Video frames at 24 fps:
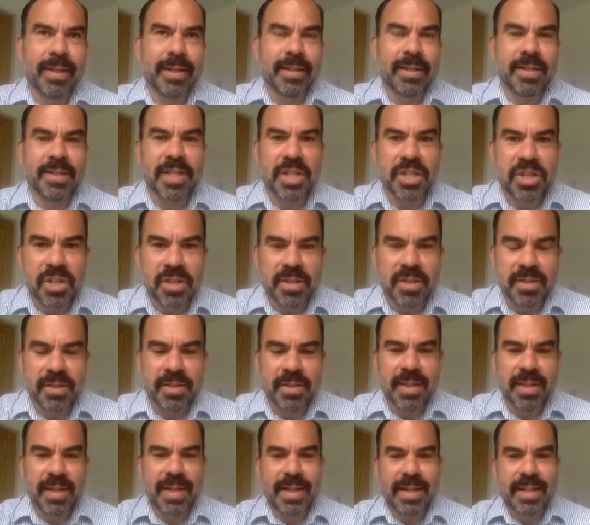
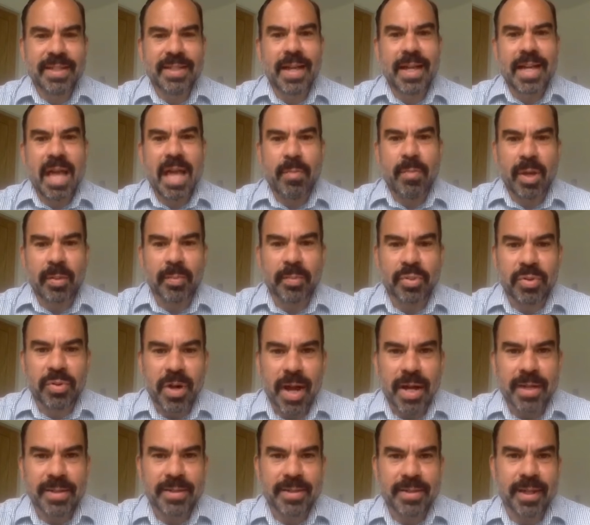decisions, dynamic
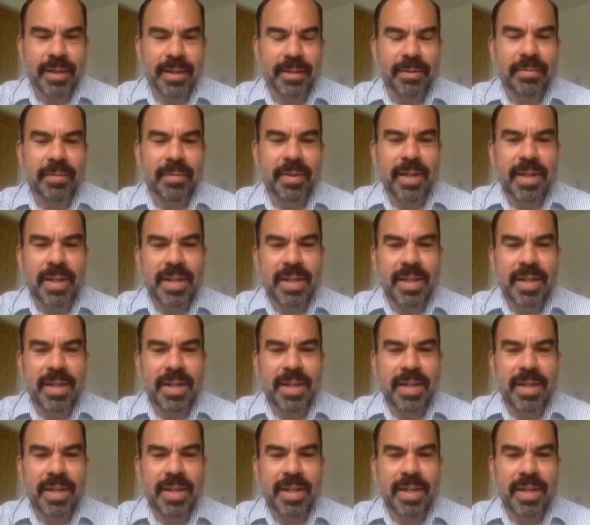pricing,